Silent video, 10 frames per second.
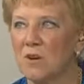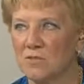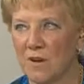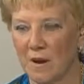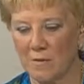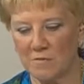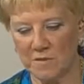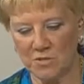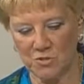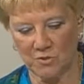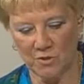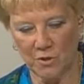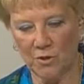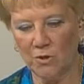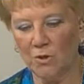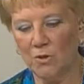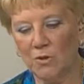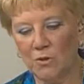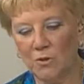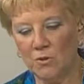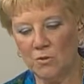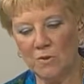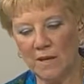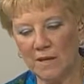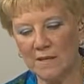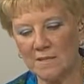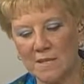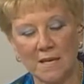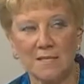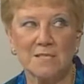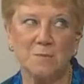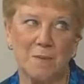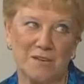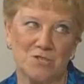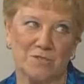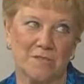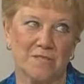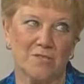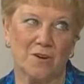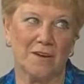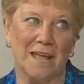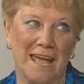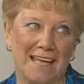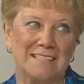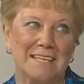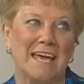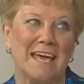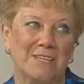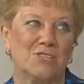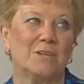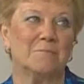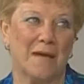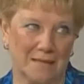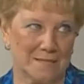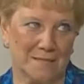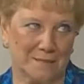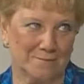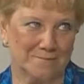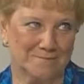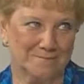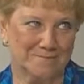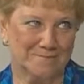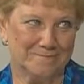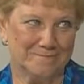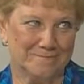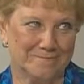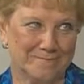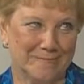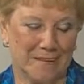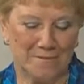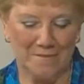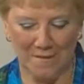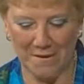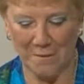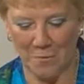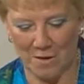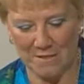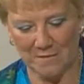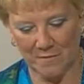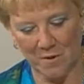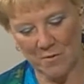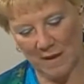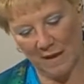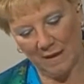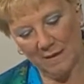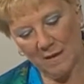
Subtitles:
Dr. Howard Fisher, who is a specialist on anti-aging medicine. Very impressive. Okay.